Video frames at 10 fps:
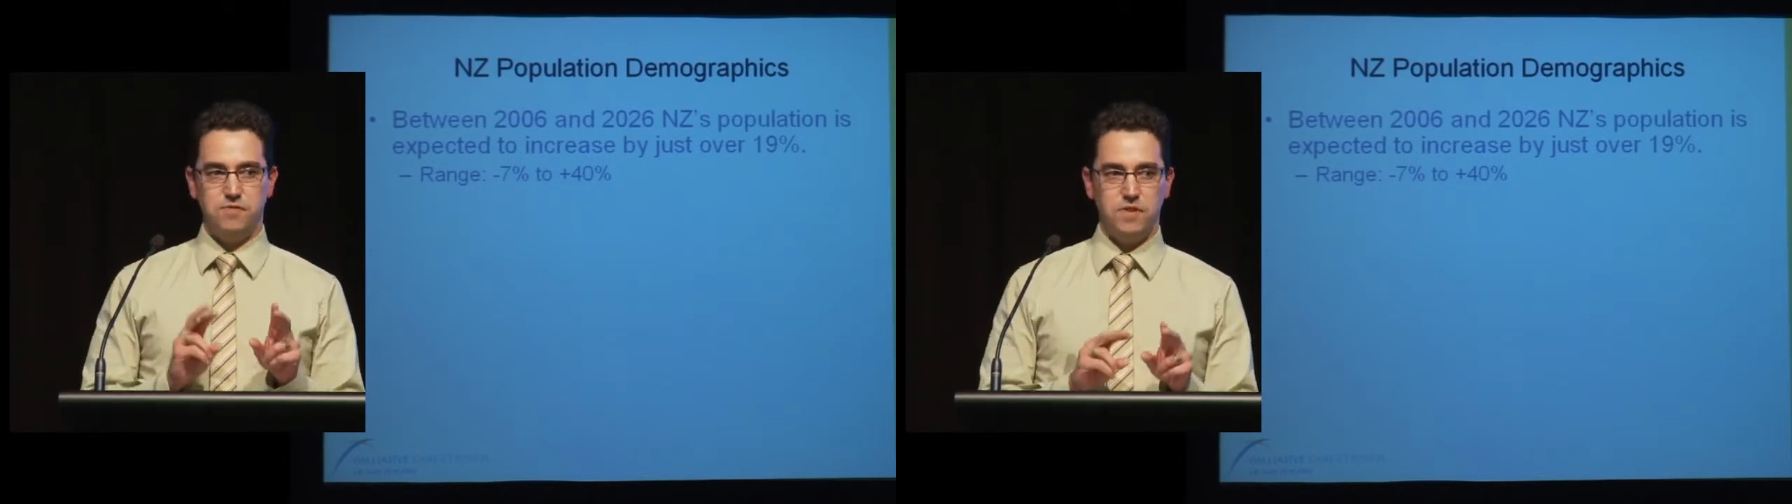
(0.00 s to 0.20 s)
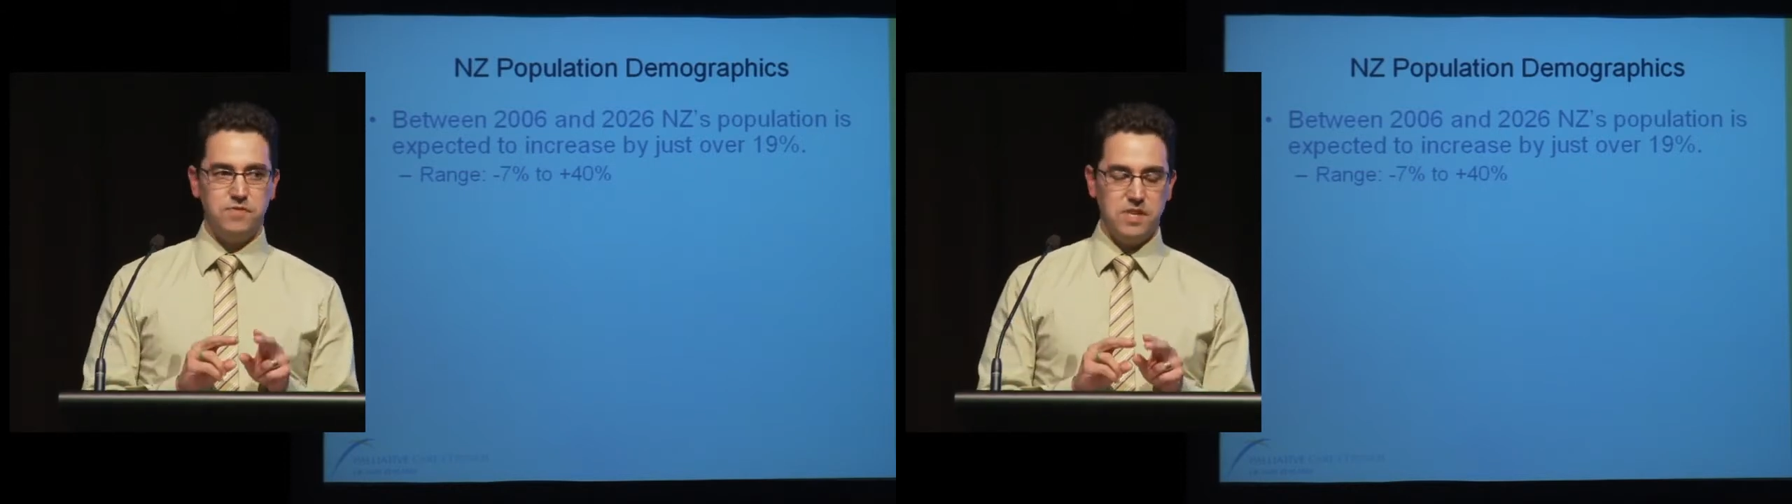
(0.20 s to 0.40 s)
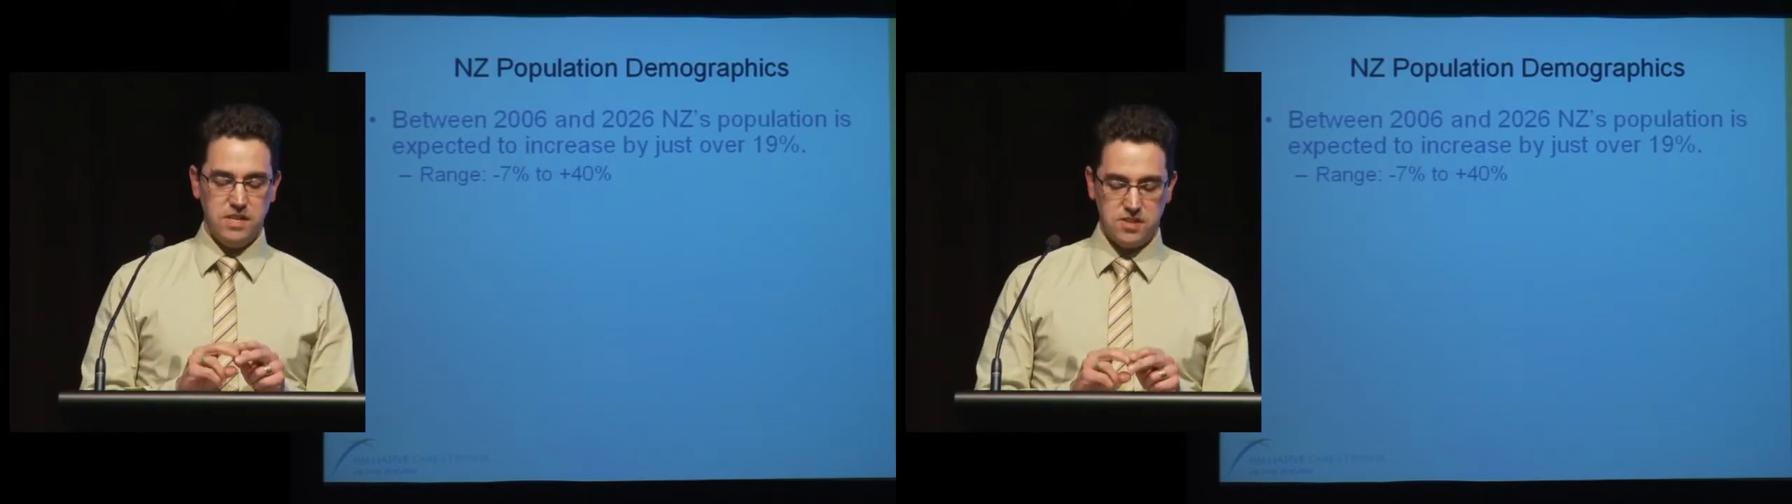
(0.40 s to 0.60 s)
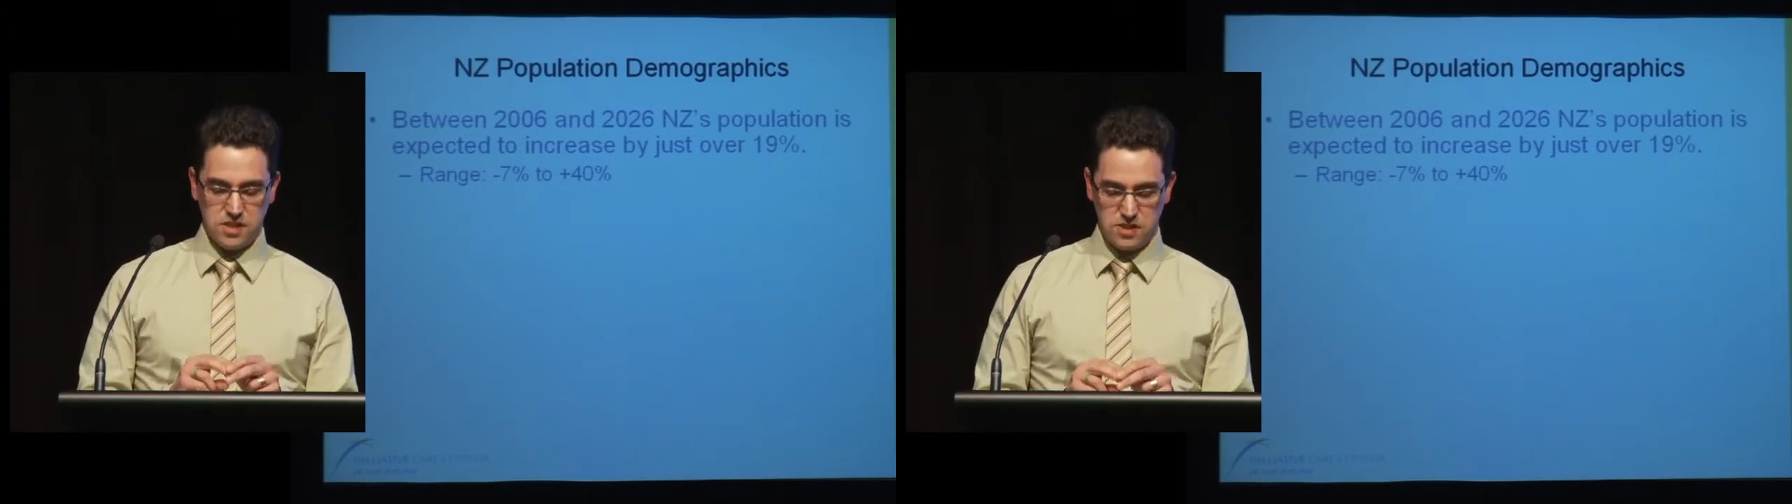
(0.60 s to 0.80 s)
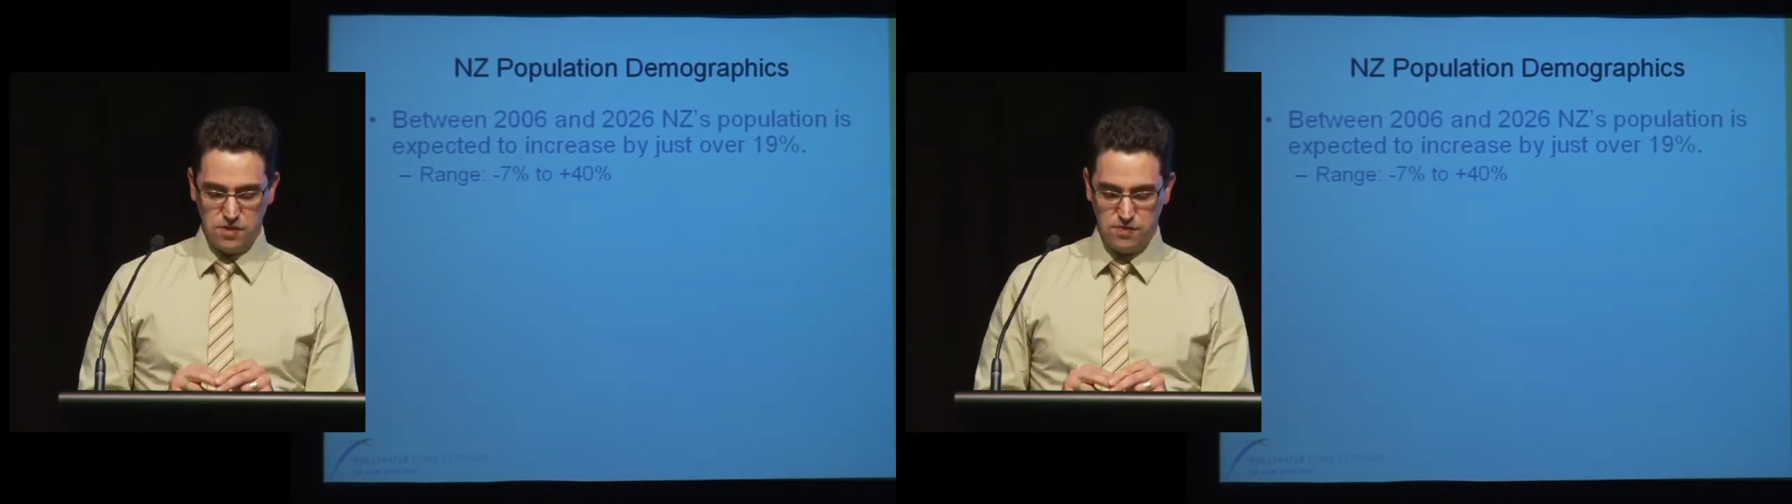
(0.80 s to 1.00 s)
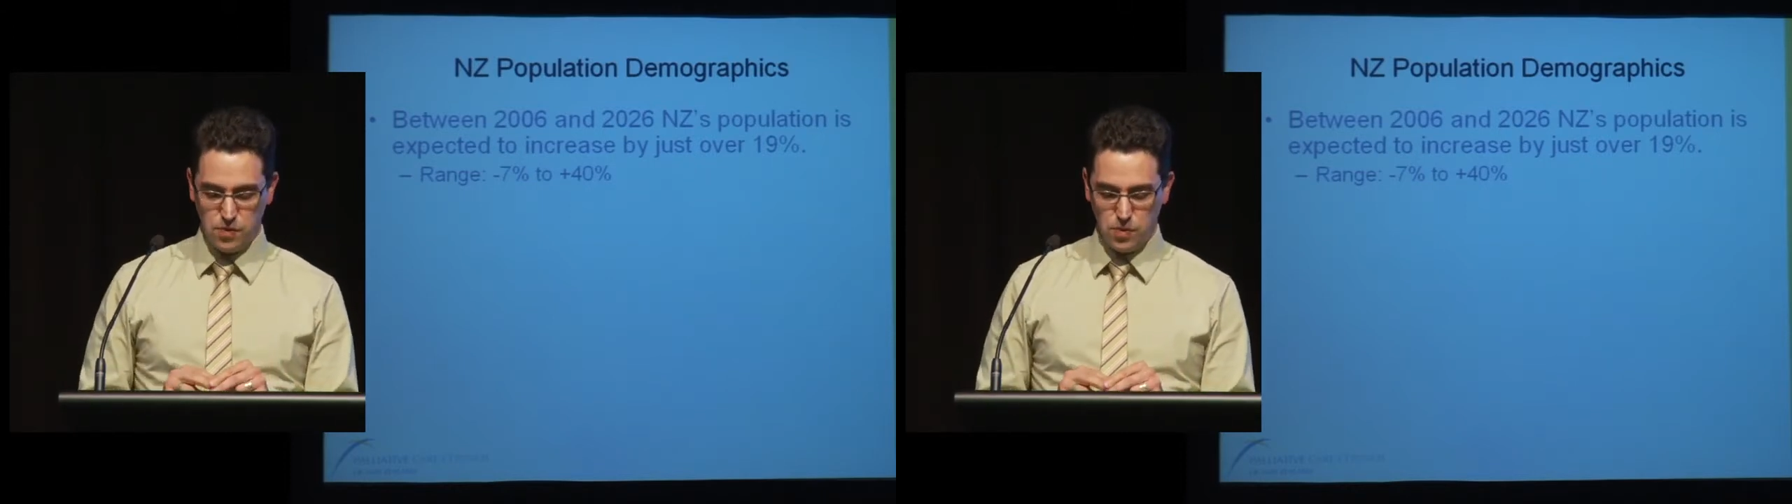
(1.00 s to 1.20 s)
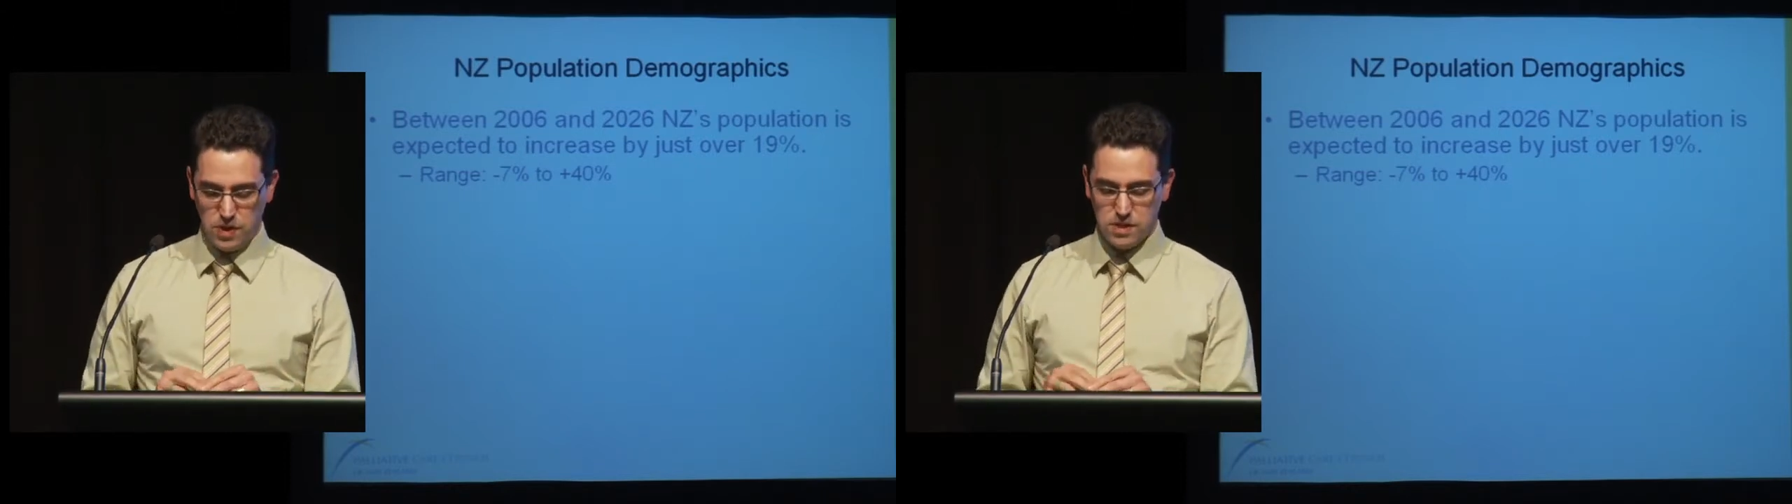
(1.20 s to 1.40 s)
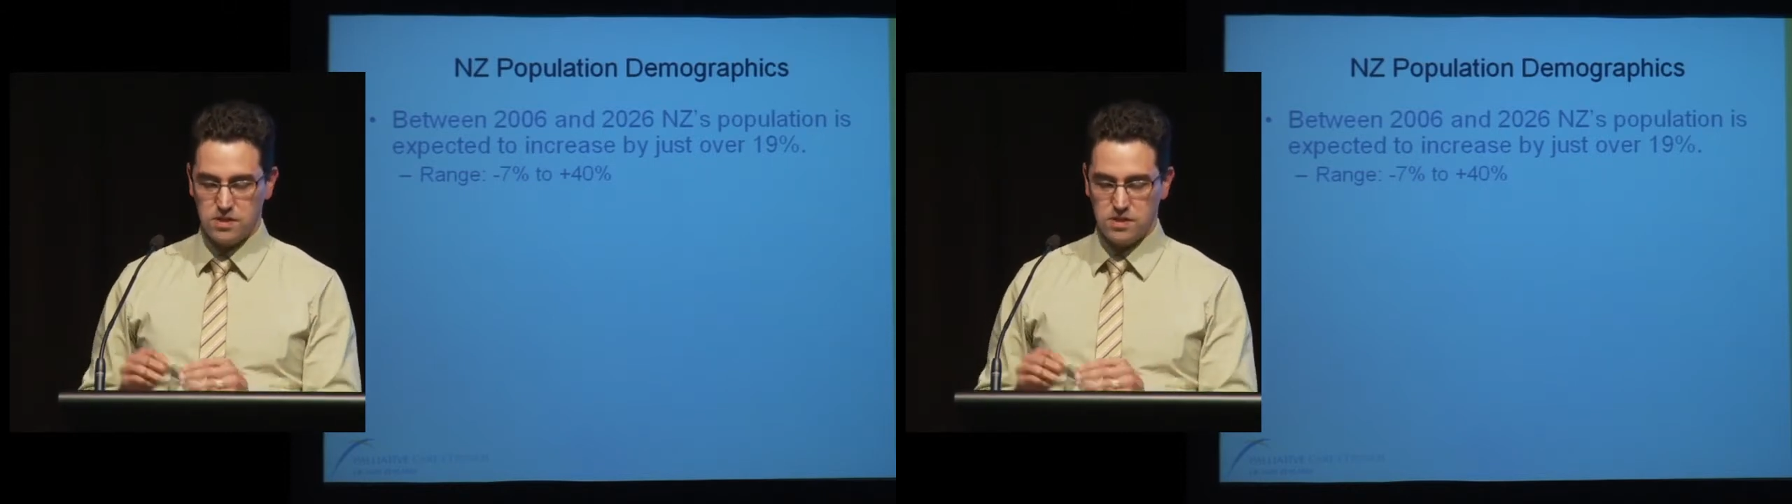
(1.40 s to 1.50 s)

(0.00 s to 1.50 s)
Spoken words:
15 and 64,